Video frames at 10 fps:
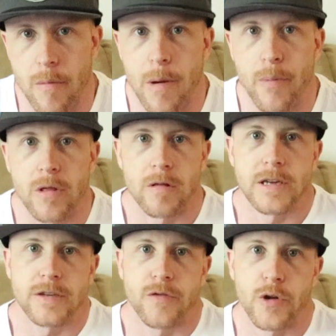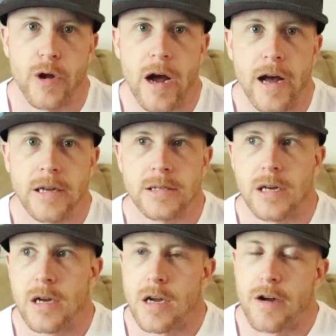come up with a list for you guys
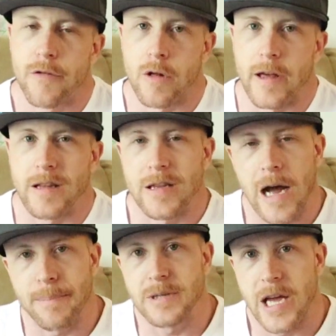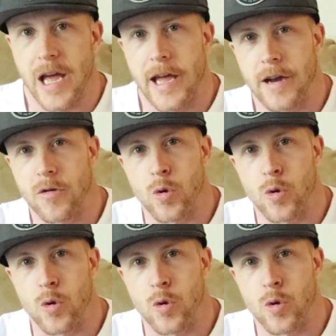for like top 10